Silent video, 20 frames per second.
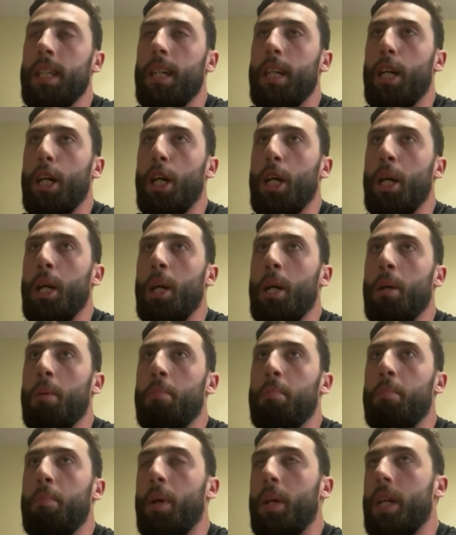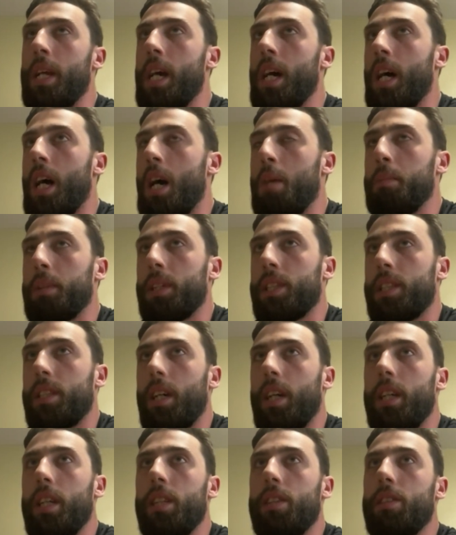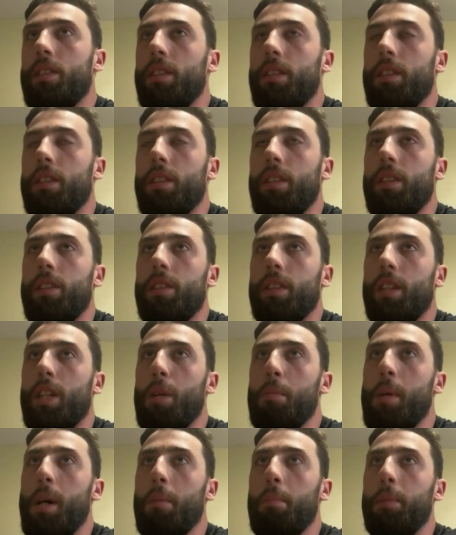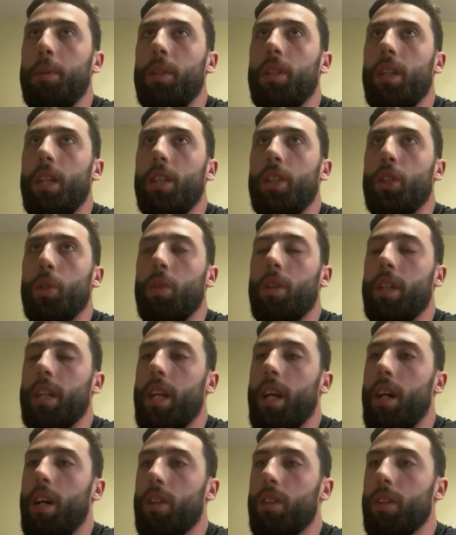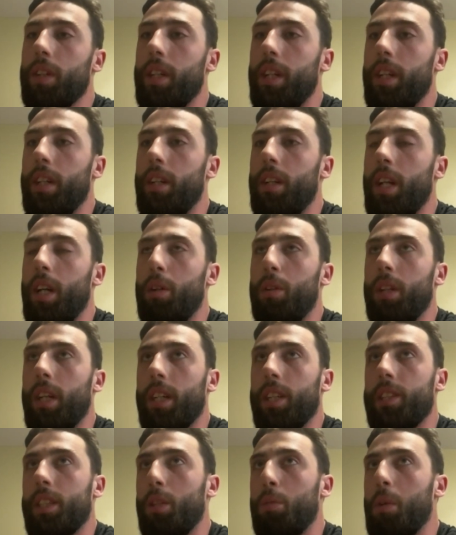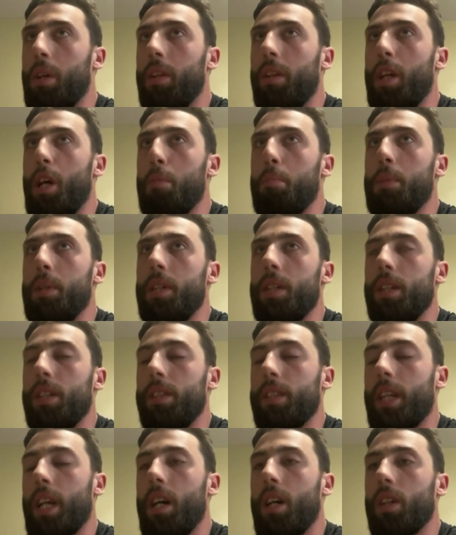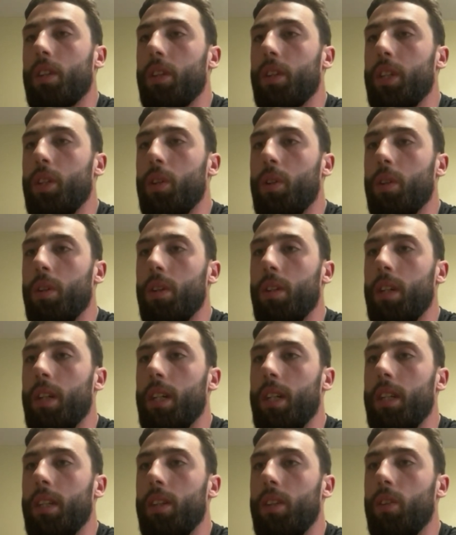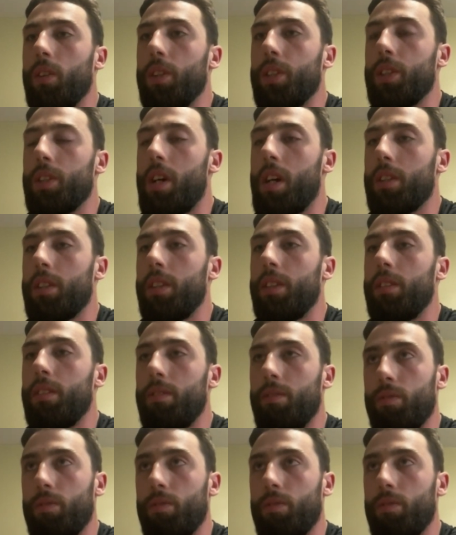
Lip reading: I'm excited to come up and join Calgary, and like I said, whether that be in Calgary or Stockton,